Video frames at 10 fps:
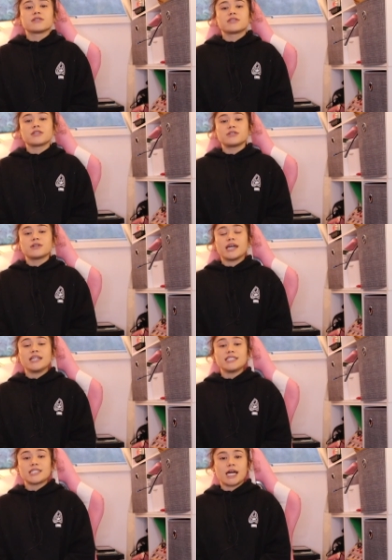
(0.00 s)
So
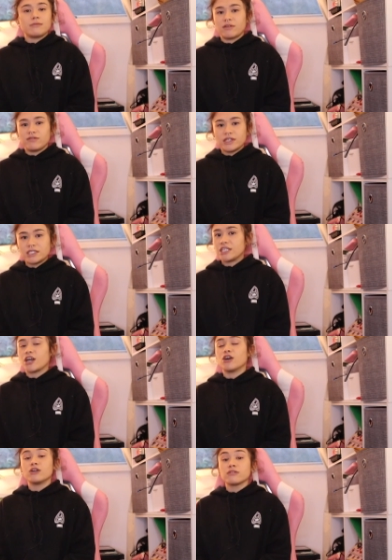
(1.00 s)
anytime I'm feeling
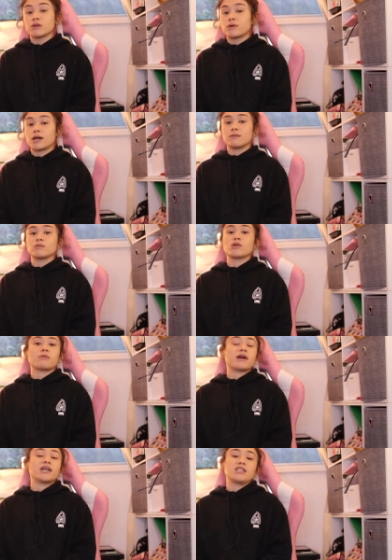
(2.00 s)
overwhelmed with
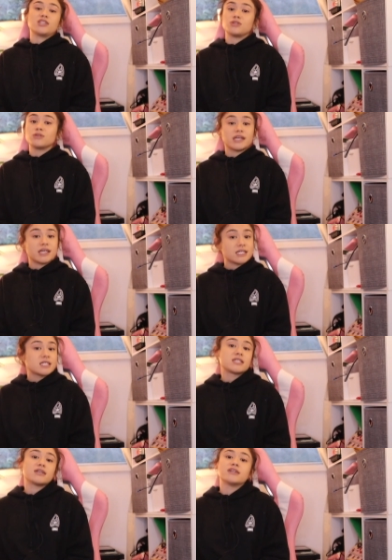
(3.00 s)
my to-do
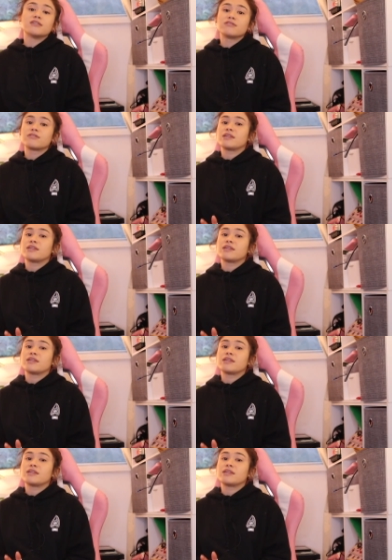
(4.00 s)
list of